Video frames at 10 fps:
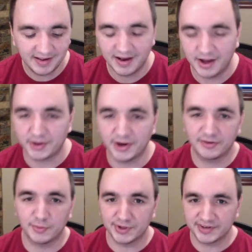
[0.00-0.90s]
You can also
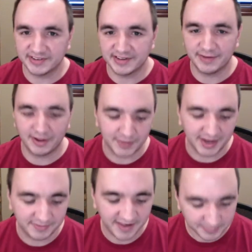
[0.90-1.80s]
personally follow me on
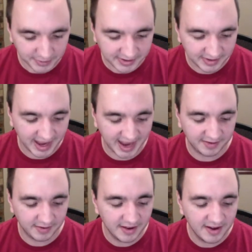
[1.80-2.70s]
Facebook at
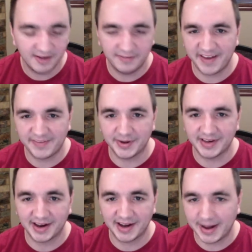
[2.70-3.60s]

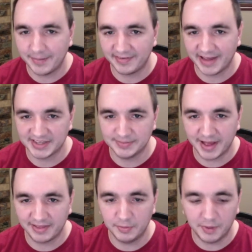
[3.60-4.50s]

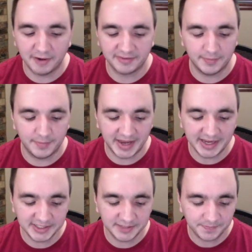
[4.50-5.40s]
facebook.com/Matthew Paulson
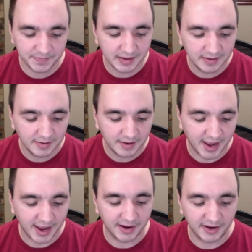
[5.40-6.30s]
page,
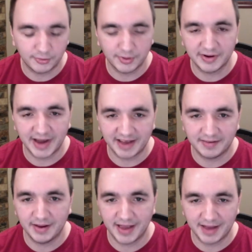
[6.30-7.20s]
and on Twitter
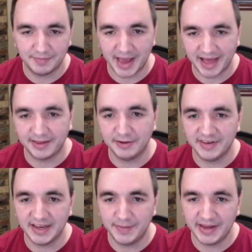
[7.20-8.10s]
at
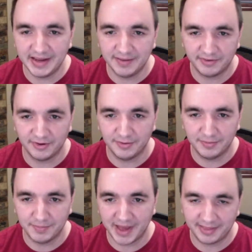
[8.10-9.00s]
MatthewDP, so
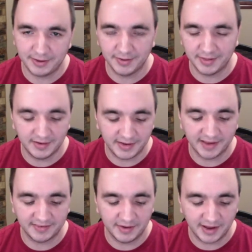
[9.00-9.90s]
Matthew and then D
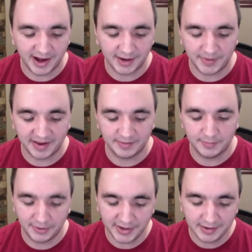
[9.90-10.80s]
as in dog, P as in
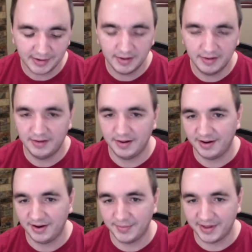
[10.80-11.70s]
pony.
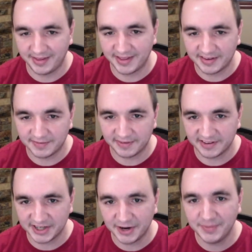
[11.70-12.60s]
I think that's it for the
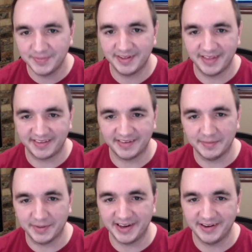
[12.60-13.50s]
show. Thanks,
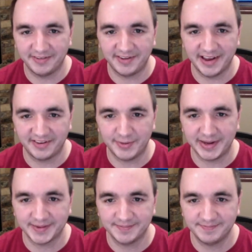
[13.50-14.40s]
everybody. I'll see you next week.